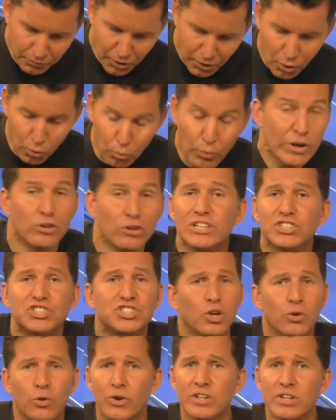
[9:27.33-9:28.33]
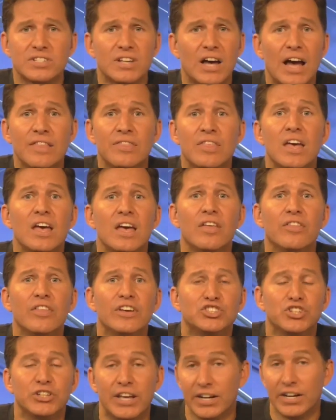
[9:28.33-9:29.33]
we don't let children decide they
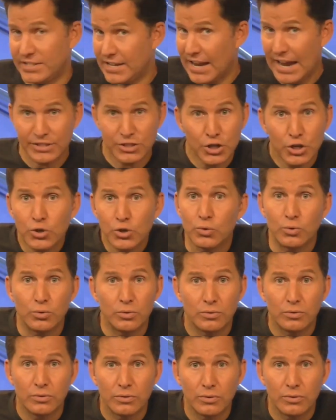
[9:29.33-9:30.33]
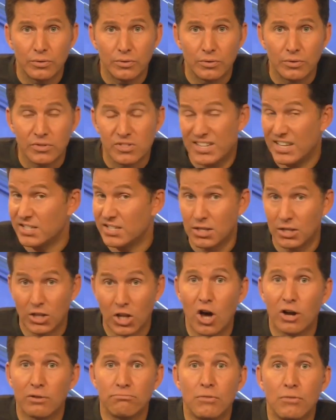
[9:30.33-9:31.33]
should get a tattoo. It's against the
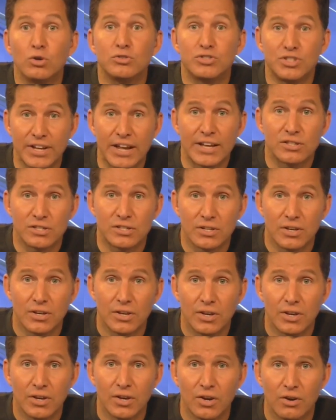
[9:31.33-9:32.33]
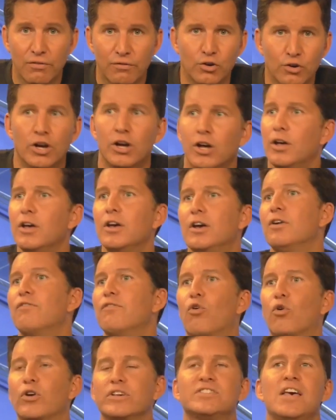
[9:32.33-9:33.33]
law in most states
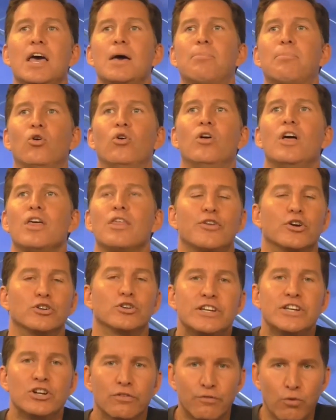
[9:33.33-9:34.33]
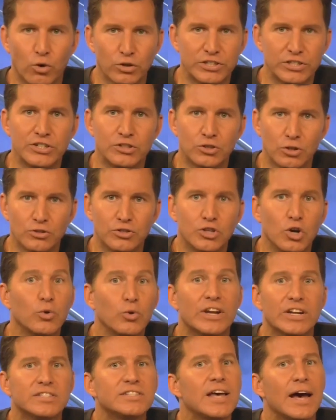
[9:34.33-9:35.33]
for example, 13 or 14-year-olds go get
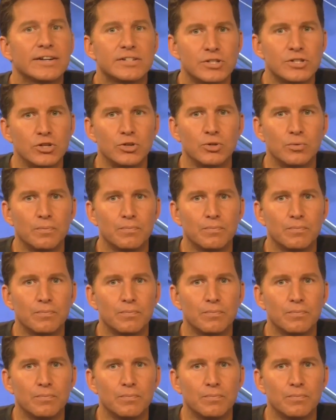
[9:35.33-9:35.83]
a tattoo.